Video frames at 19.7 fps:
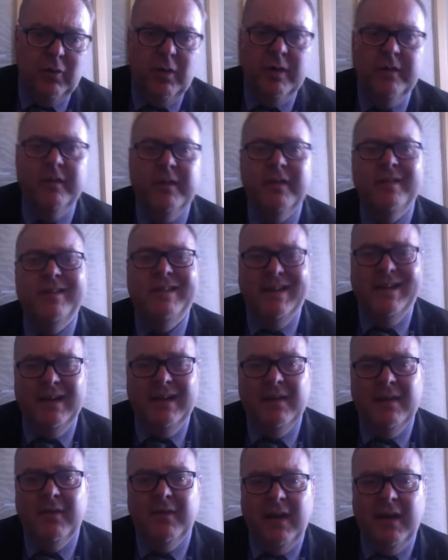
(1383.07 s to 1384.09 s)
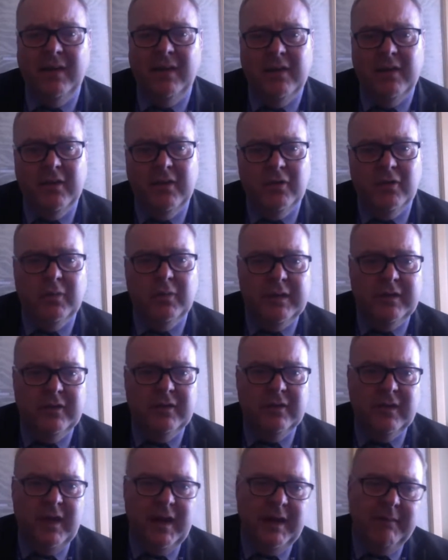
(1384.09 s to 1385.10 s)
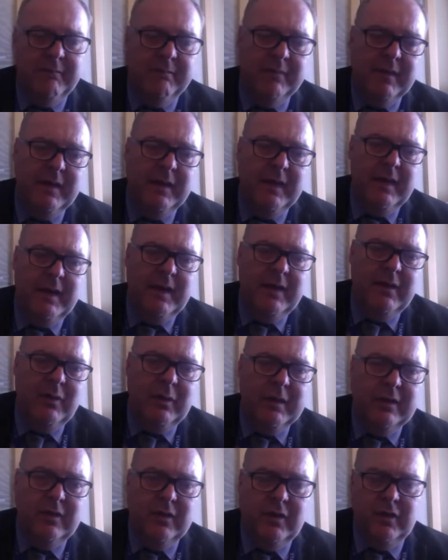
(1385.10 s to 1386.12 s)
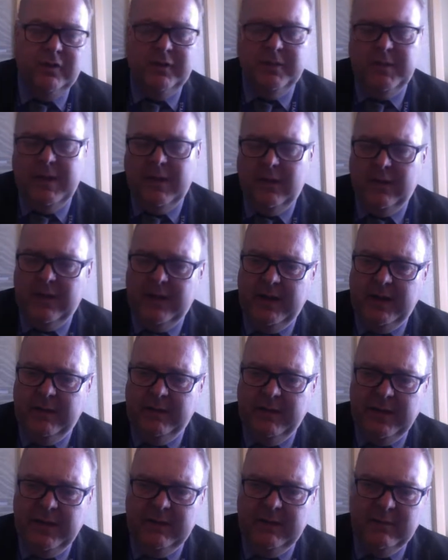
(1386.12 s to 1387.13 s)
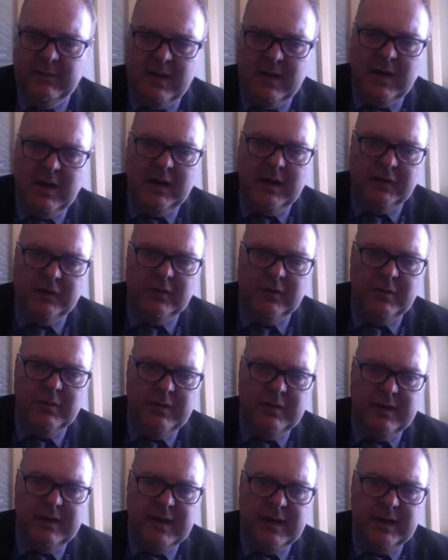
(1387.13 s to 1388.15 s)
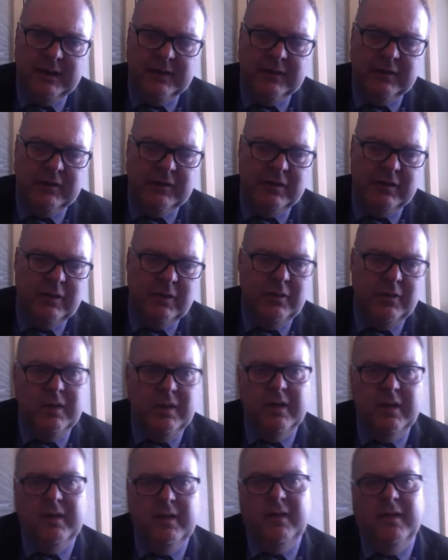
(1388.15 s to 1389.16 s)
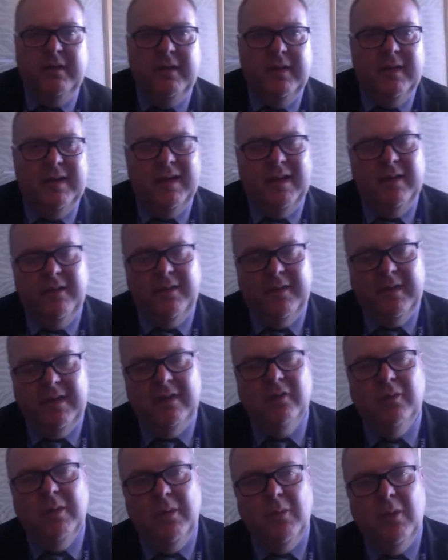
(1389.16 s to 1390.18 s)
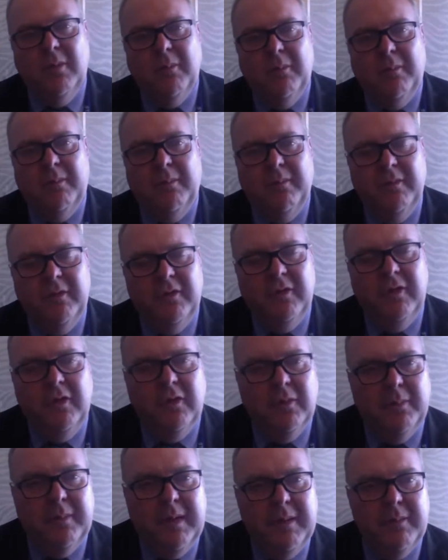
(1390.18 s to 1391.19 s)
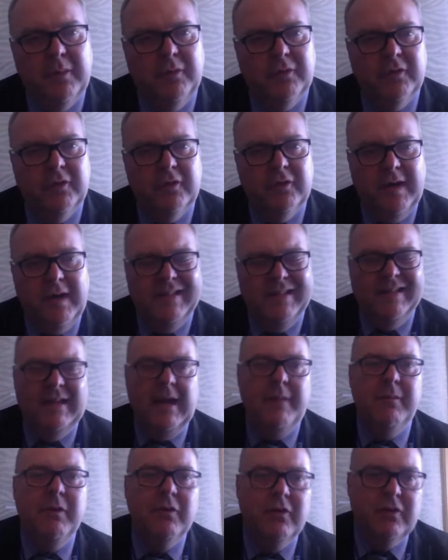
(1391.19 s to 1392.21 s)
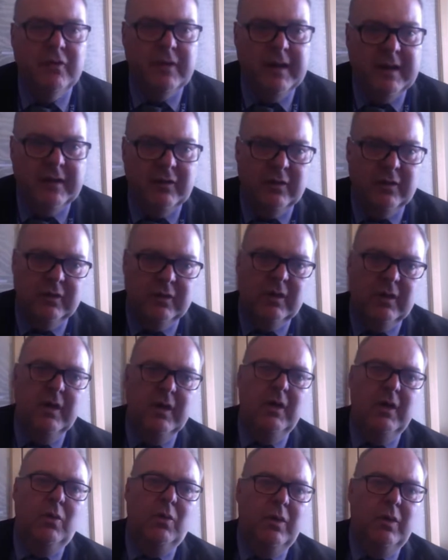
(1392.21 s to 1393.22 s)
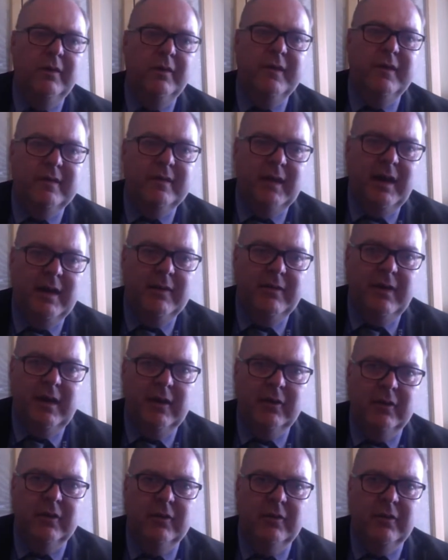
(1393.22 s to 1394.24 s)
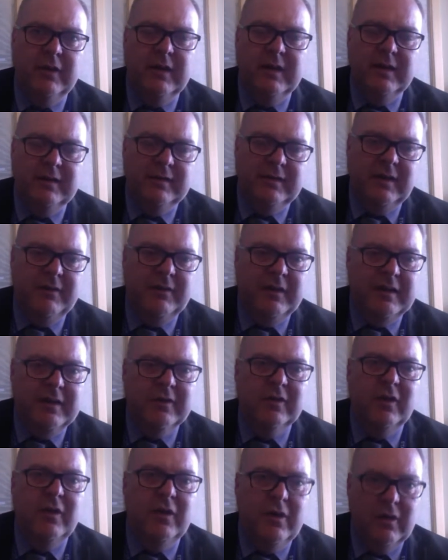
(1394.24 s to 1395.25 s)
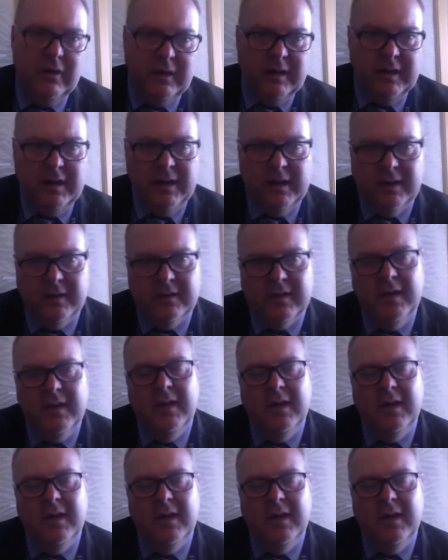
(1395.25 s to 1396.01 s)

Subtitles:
One of the TIE values, which we talked about in March with regards to the kind of things we want young people to try and demonstrate to us. One of the TIE values for Year 7 is organise.